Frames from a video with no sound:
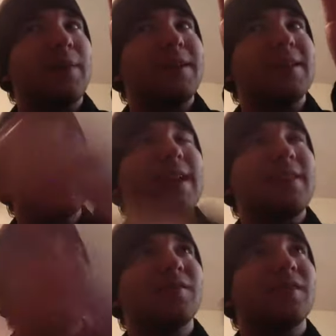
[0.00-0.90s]
I mean, yeah,
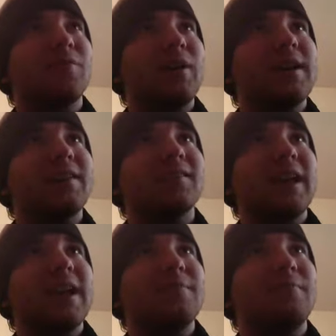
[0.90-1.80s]
there was a way to
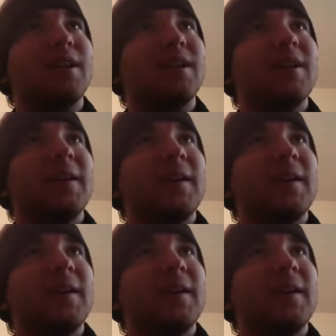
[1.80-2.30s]
escape, but